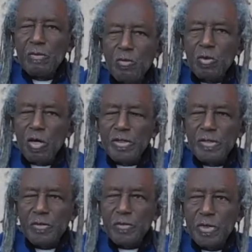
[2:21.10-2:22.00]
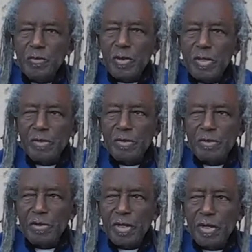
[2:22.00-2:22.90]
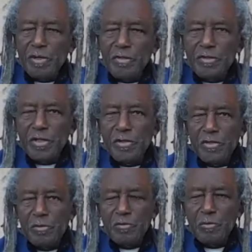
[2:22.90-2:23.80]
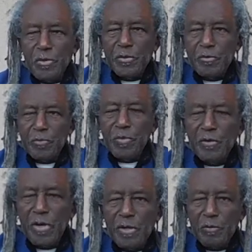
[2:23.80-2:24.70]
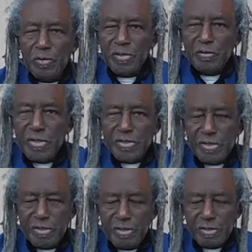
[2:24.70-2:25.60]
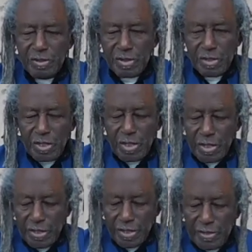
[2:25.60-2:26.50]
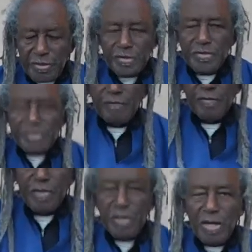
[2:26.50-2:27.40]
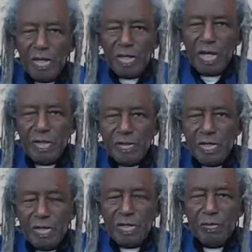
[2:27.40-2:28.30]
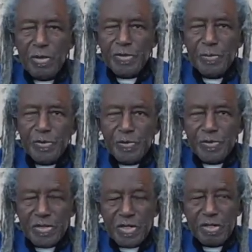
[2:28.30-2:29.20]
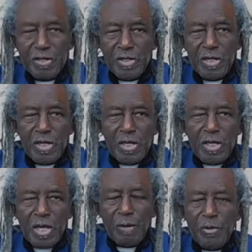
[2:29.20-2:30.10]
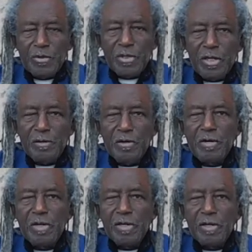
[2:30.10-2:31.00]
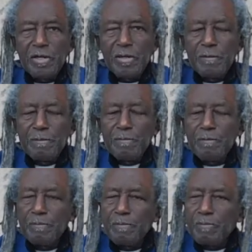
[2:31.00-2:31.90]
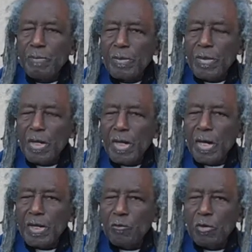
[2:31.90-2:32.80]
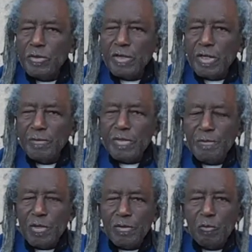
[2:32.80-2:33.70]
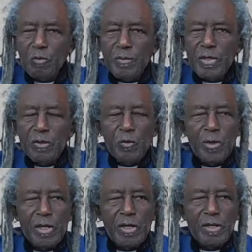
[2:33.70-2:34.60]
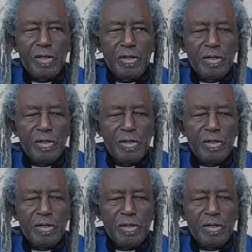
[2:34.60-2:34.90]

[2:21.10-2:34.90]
who got into it when her English teacher, Rupert Rupnarayan, was arrested in 1979. Nigel Westmus was there about a year earlier. And I want to name some other women quickly